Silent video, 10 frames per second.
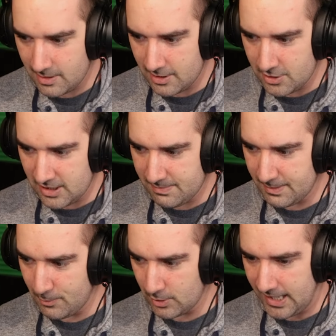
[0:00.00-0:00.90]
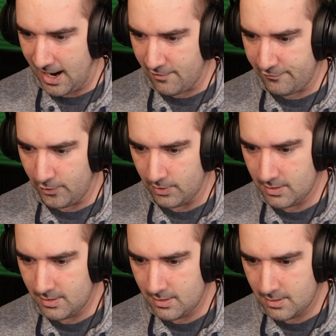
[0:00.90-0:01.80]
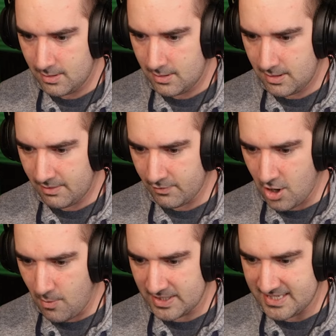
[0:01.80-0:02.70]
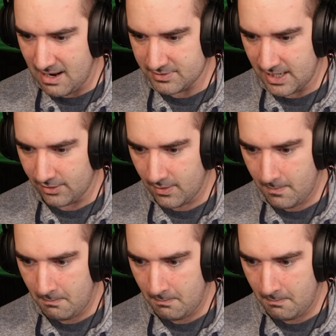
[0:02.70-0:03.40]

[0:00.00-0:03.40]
You need to be more careful. Never know what's out there.